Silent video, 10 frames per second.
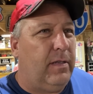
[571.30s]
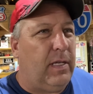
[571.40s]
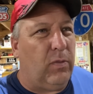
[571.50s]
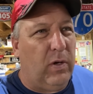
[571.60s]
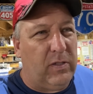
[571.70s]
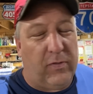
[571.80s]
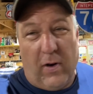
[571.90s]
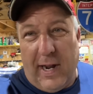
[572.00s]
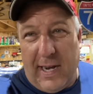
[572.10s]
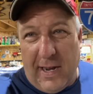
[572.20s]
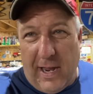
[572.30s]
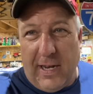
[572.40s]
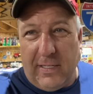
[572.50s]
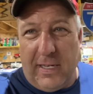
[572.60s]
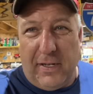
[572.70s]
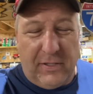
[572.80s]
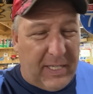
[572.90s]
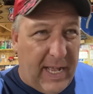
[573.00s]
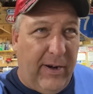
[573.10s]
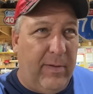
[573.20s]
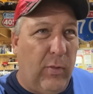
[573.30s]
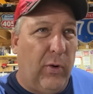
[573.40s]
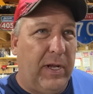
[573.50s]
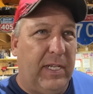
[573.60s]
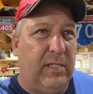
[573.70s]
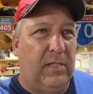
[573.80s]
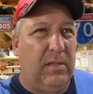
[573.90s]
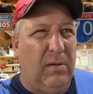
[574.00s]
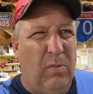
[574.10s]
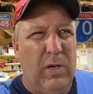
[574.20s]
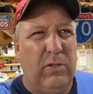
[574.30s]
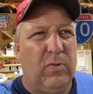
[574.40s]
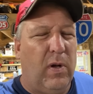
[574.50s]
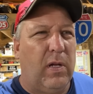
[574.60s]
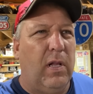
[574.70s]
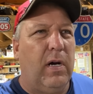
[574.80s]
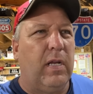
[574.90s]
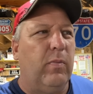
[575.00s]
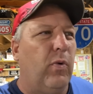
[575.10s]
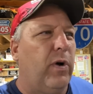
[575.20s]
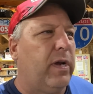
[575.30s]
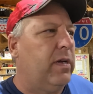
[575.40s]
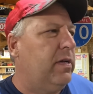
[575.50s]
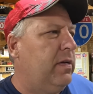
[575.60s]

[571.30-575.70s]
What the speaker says: It was Friday night. It's now Saturday morning. It's almost 1 o'clock in the morning.